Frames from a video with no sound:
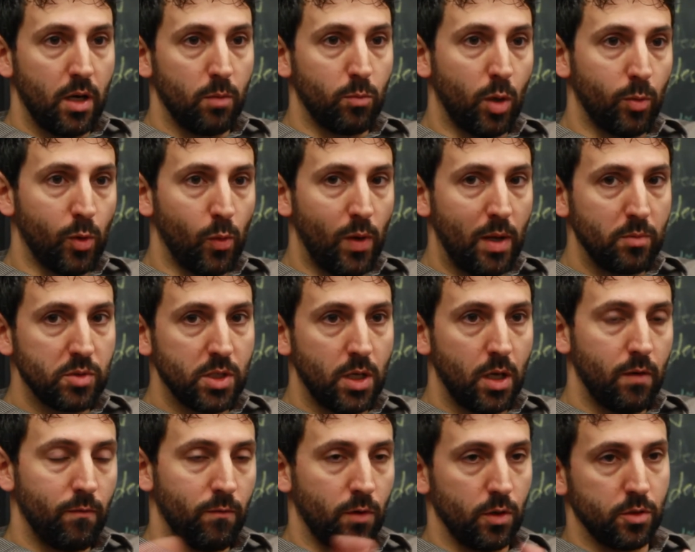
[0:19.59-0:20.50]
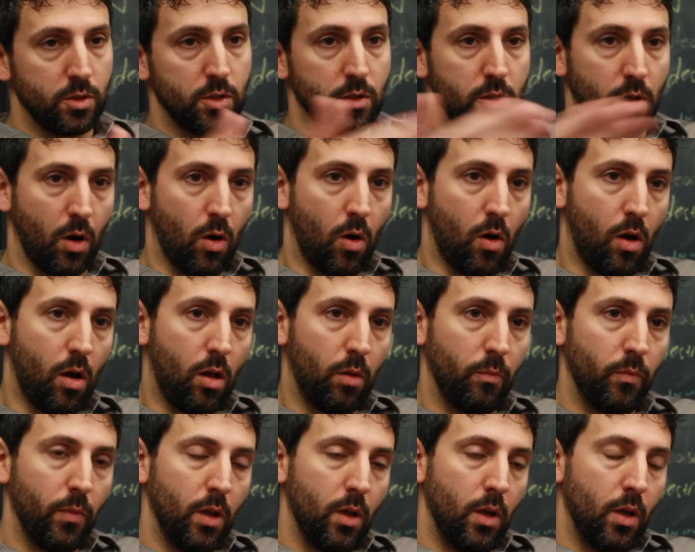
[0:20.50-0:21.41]
a mobile website, versus a call.
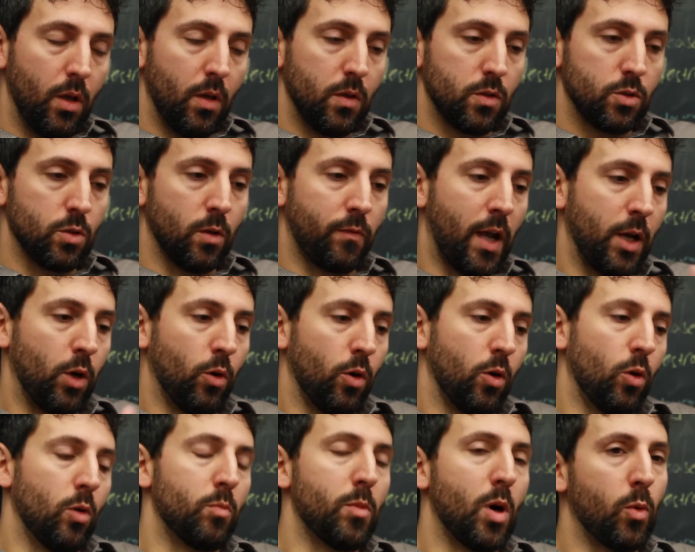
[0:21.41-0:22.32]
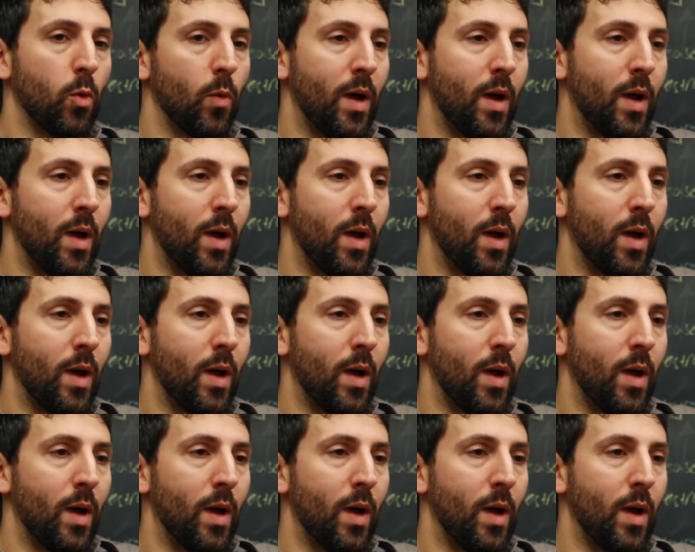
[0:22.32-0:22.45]
So if I go to a mobile